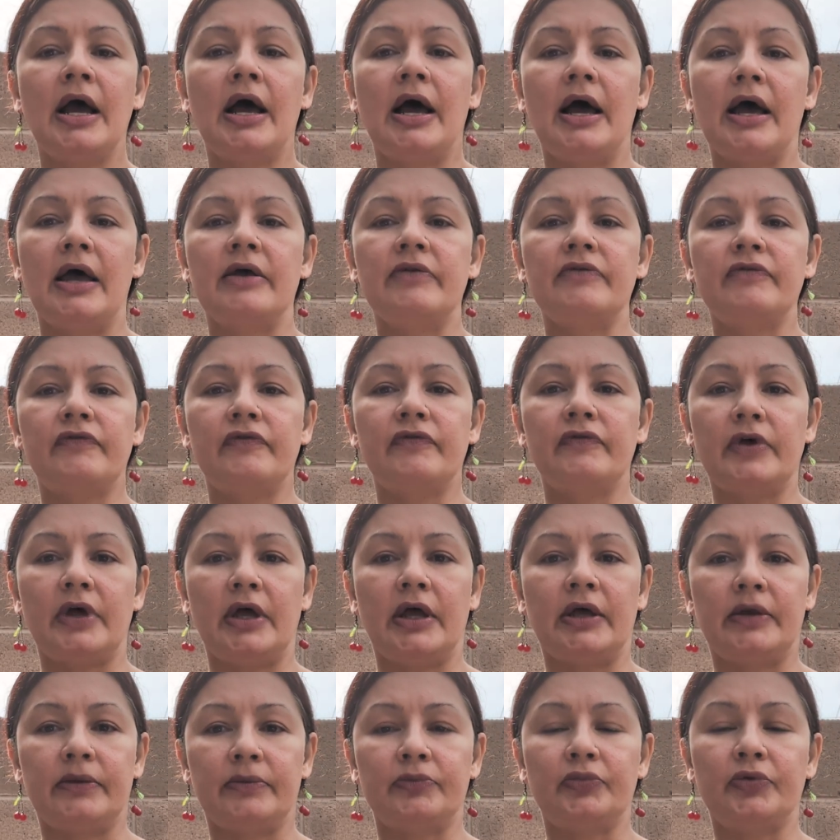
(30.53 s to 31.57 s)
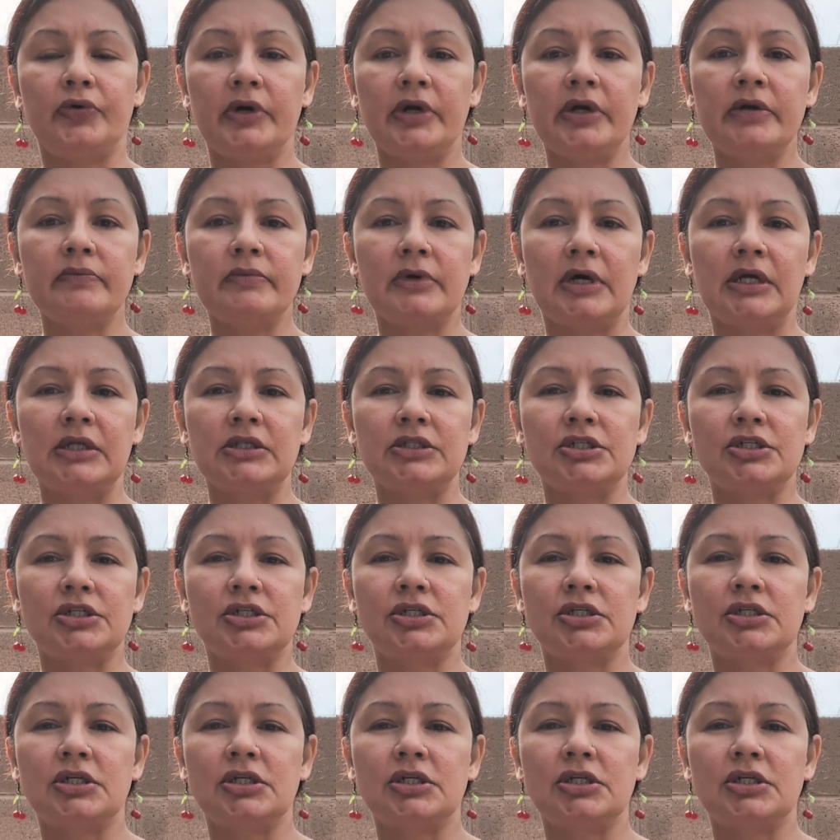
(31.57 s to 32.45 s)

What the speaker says: I've pretty much